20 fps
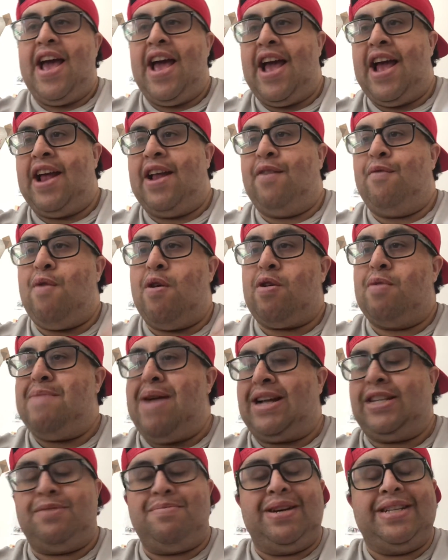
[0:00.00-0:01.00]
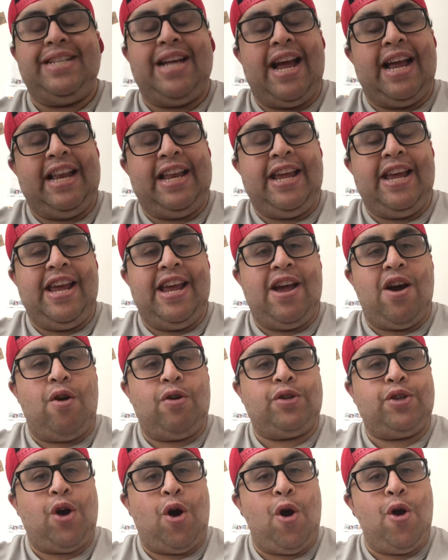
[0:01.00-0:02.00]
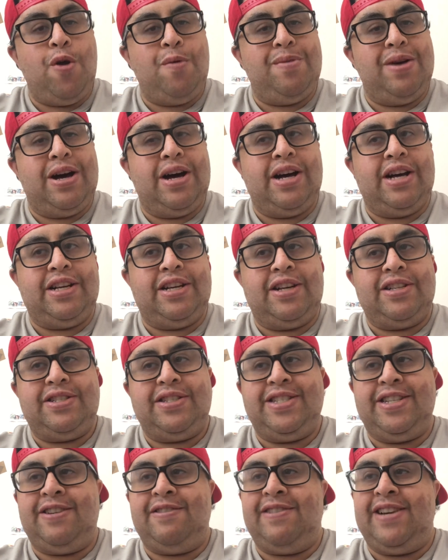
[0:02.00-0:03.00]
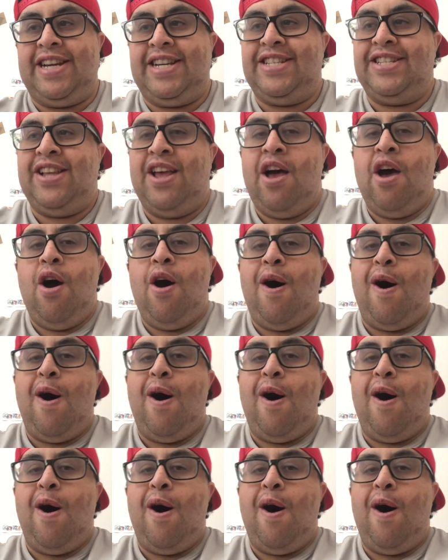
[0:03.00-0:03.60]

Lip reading: and welcome back to my daily October series,